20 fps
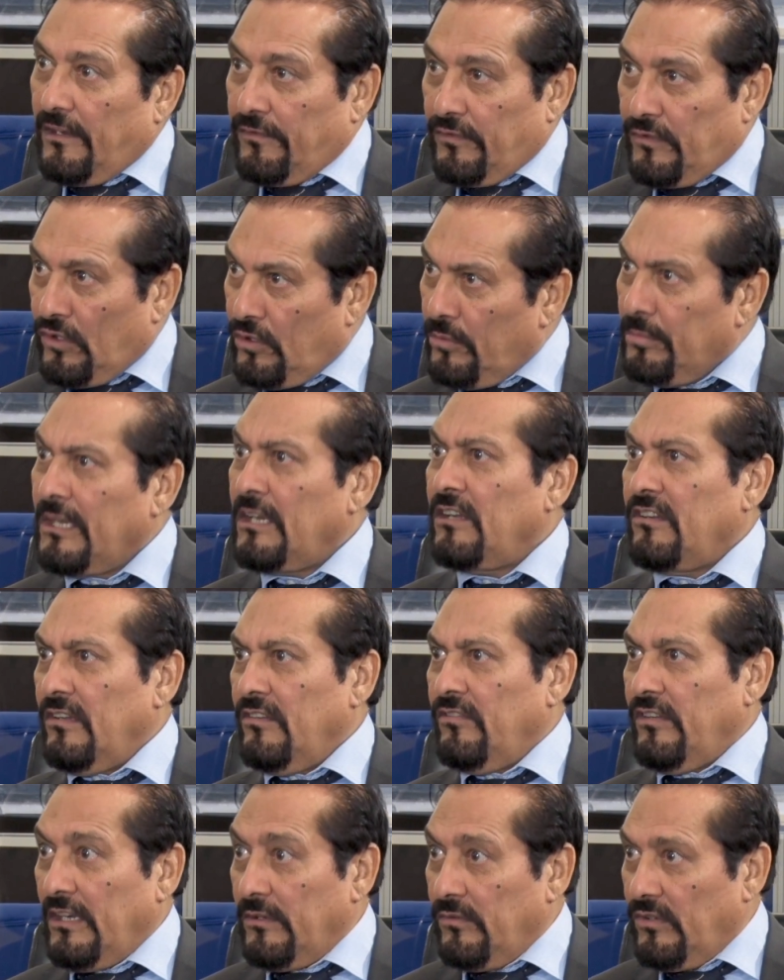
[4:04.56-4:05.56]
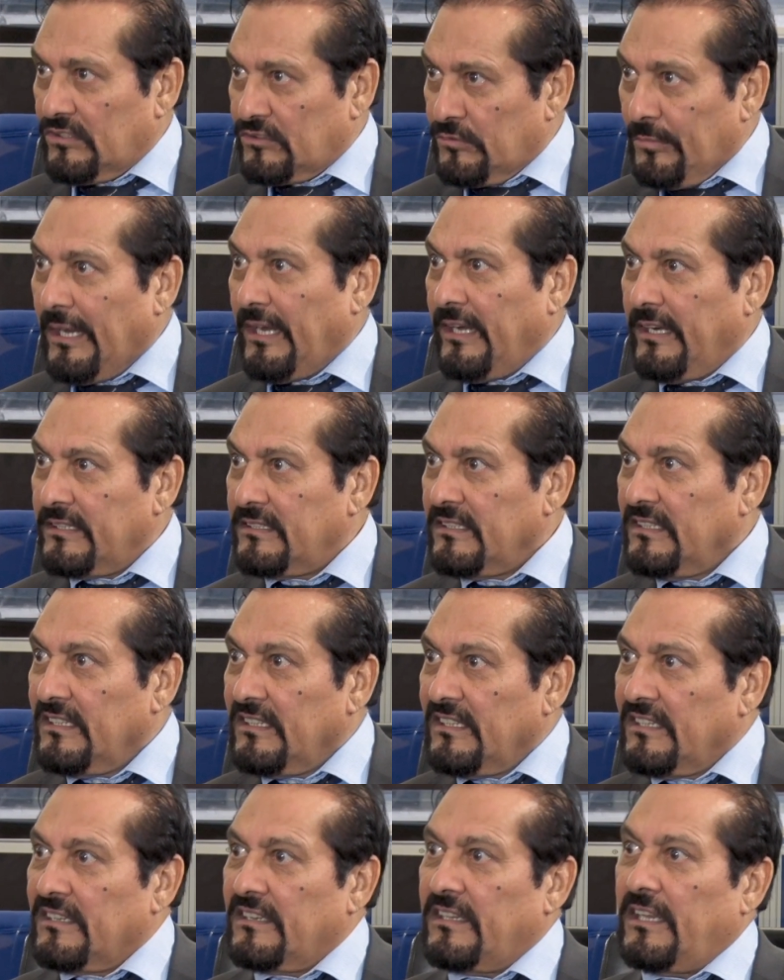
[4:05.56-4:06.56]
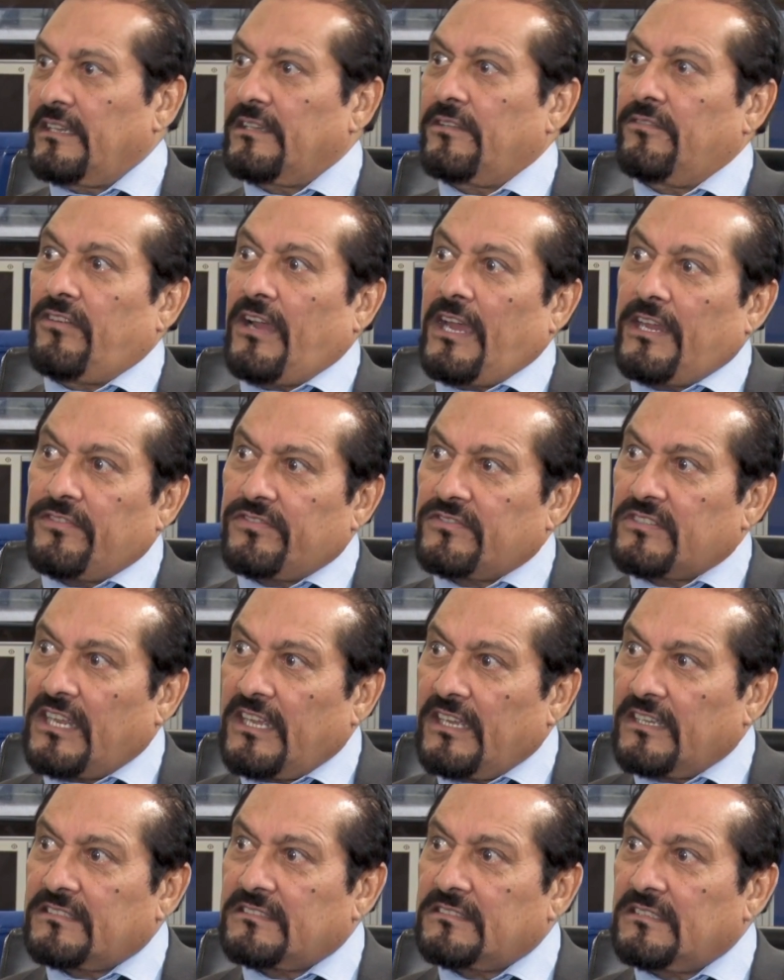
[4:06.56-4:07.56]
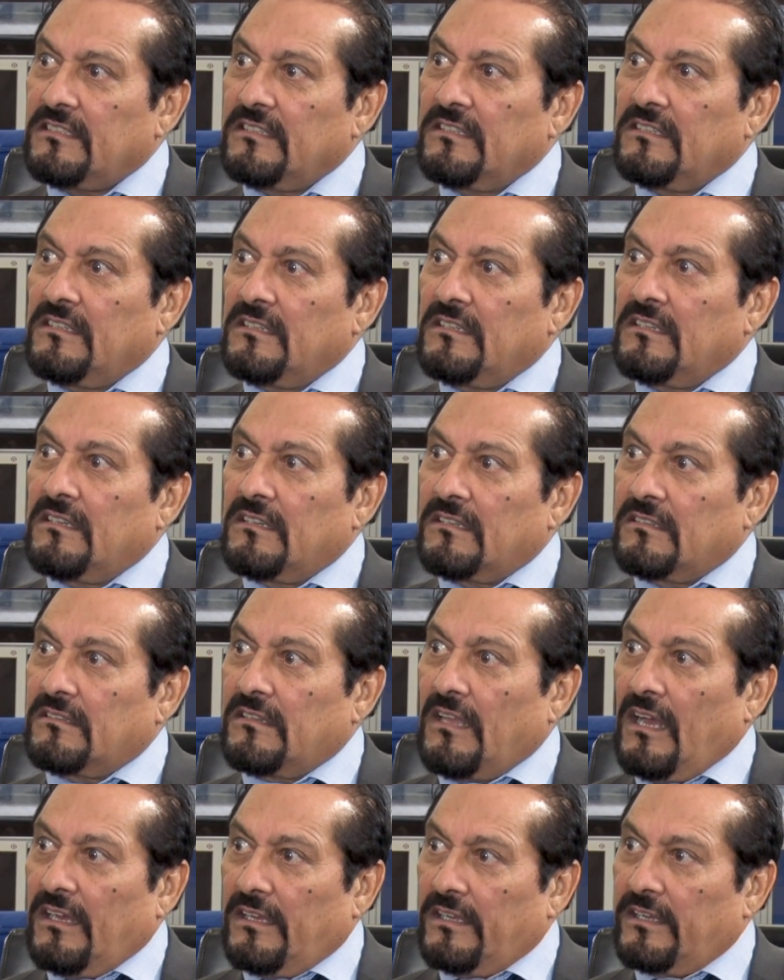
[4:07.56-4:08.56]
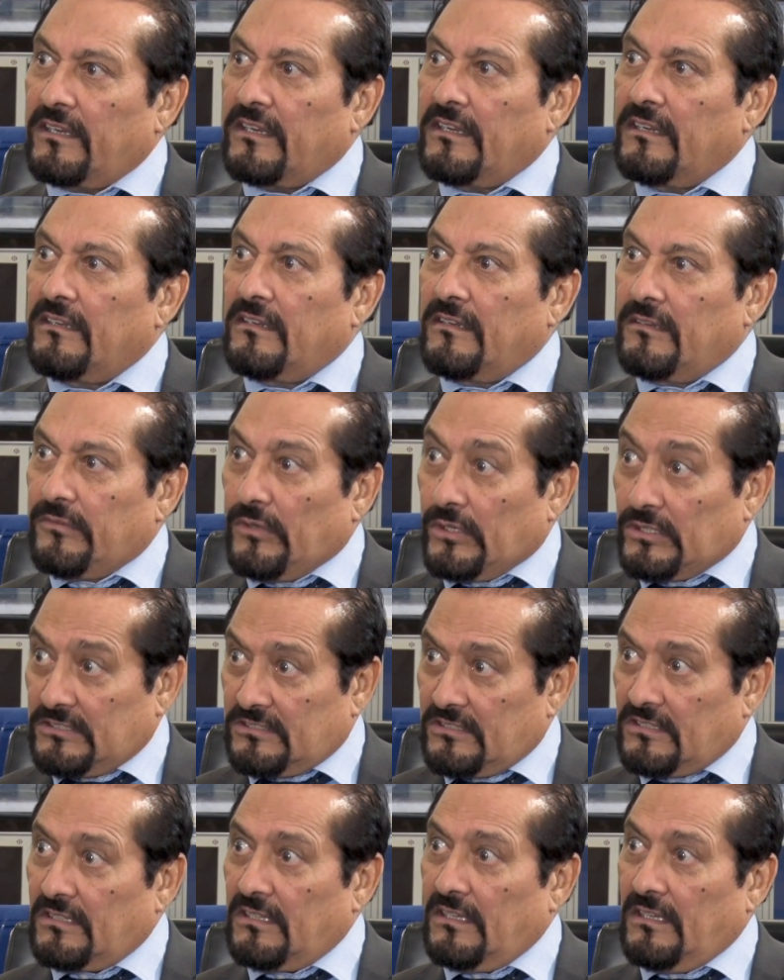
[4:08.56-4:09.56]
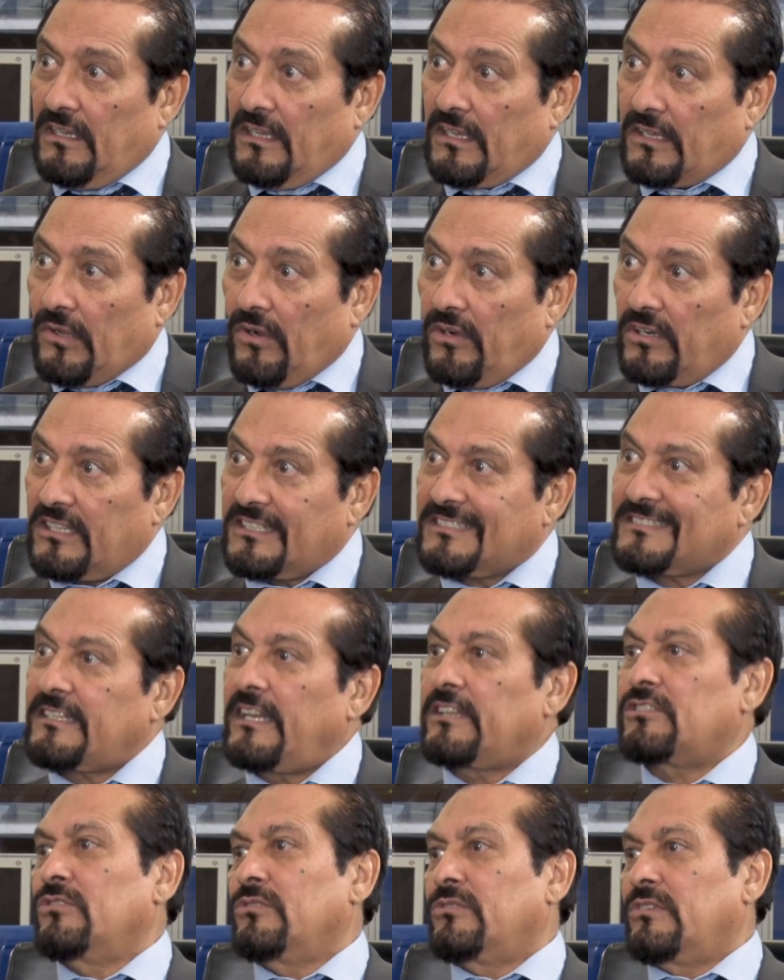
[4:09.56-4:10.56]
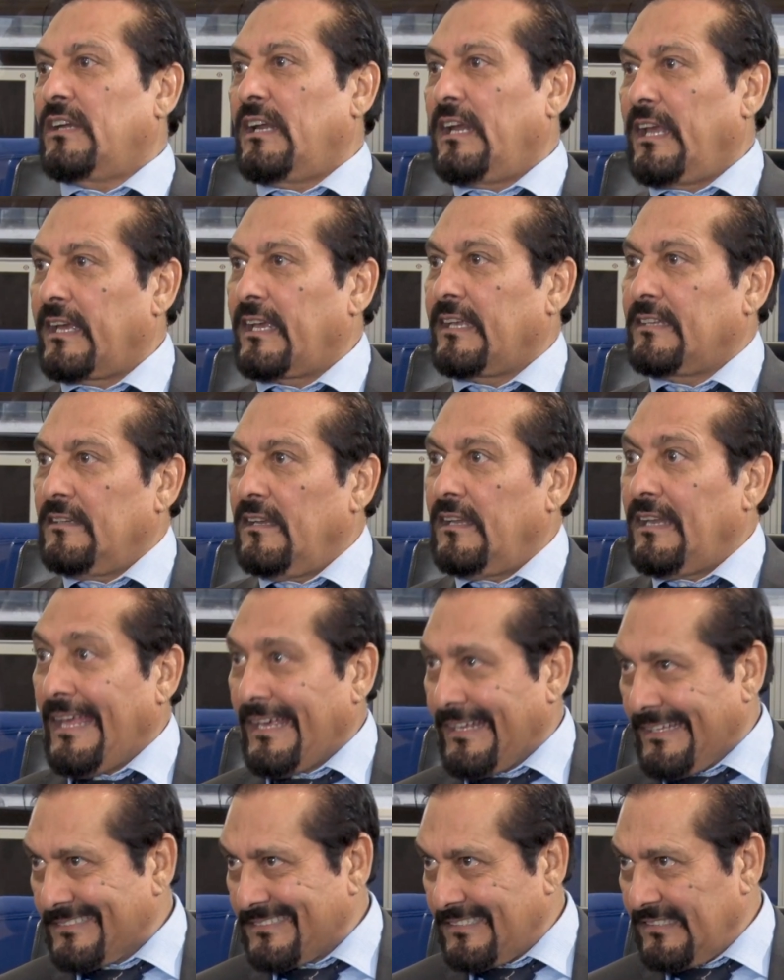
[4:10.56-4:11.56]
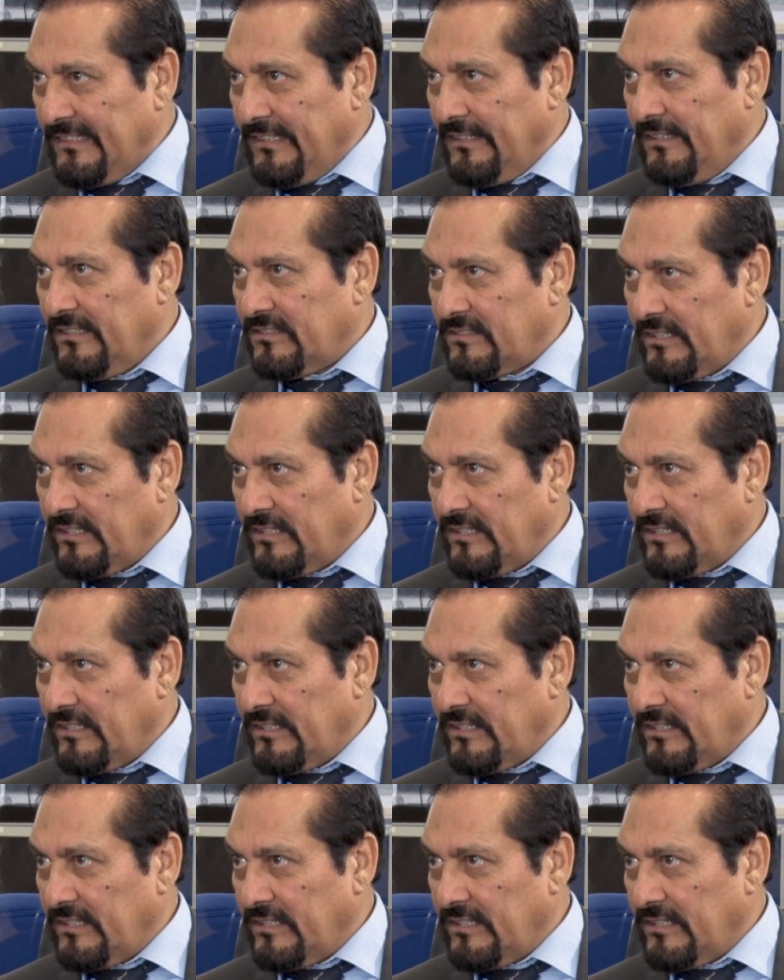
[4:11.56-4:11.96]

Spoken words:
If no will was made, then the wife takes her what is called a statutory legacy, mm-hmm.